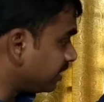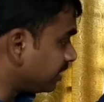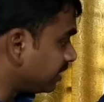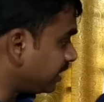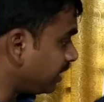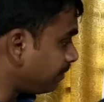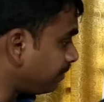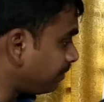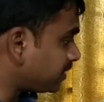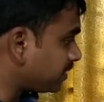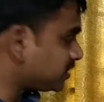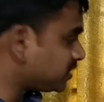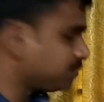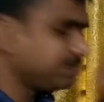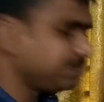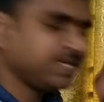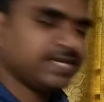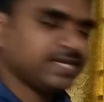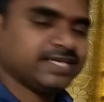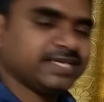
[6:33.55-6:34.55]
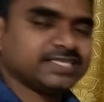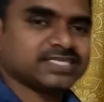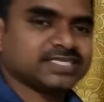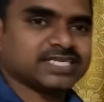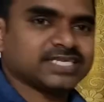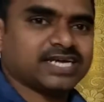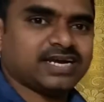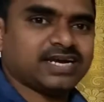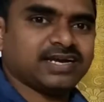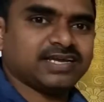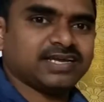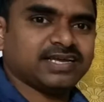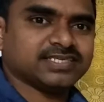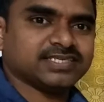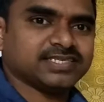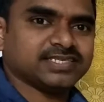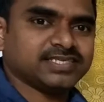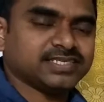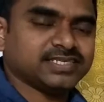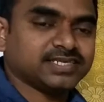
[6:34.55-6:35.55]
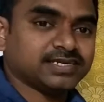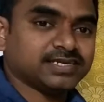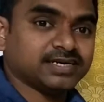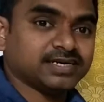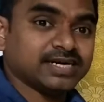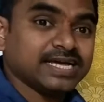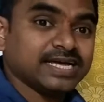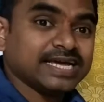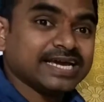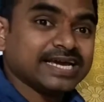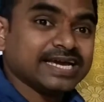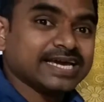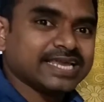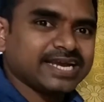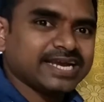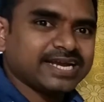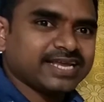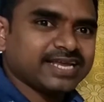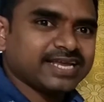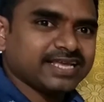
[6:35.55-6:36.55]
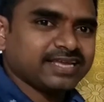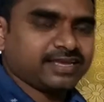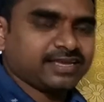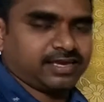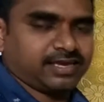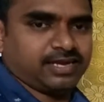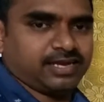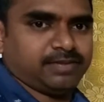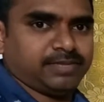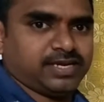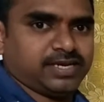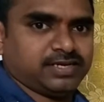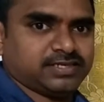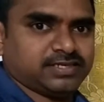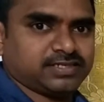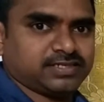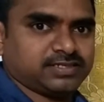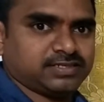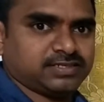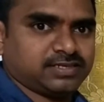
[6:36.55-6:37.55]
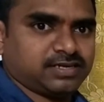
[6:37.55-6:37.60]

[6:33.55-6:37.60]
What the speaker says: A plus B is called as here grating element.